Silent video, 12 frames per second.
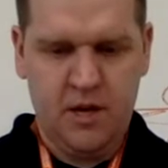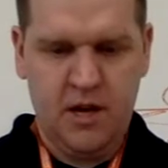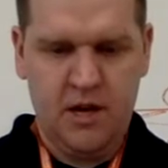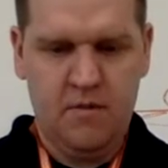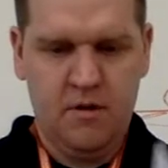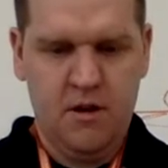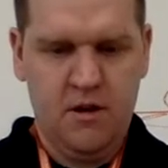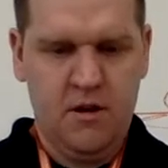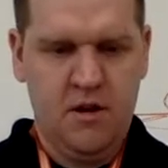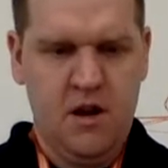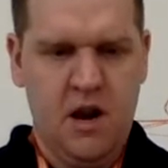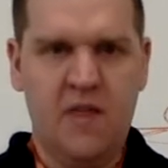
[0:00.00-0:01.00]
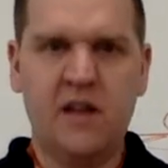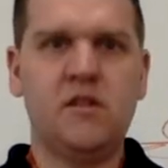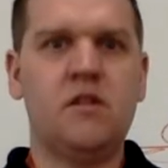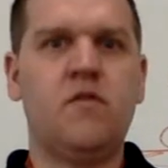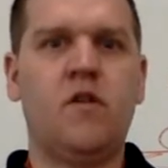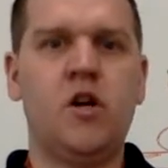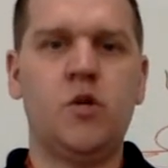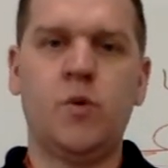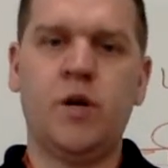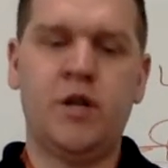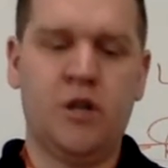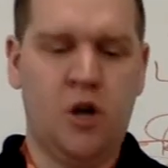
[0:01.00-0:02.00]
Okay? And that's as far as we're
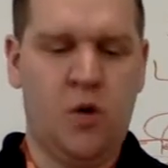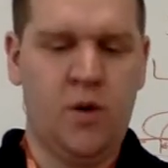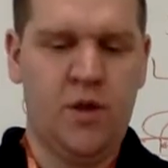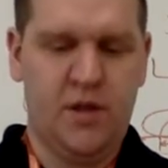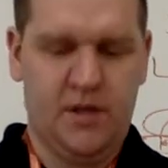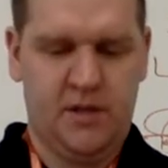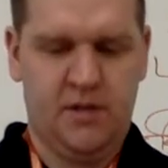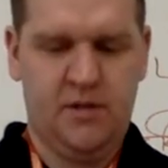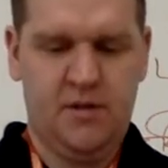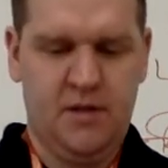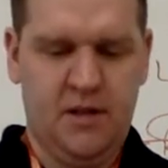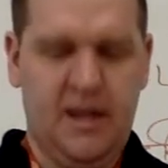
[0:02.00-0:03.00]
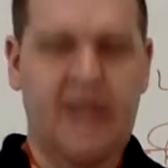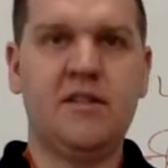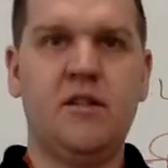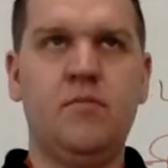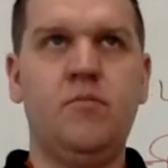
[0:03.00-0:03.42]
going to go with this lesson.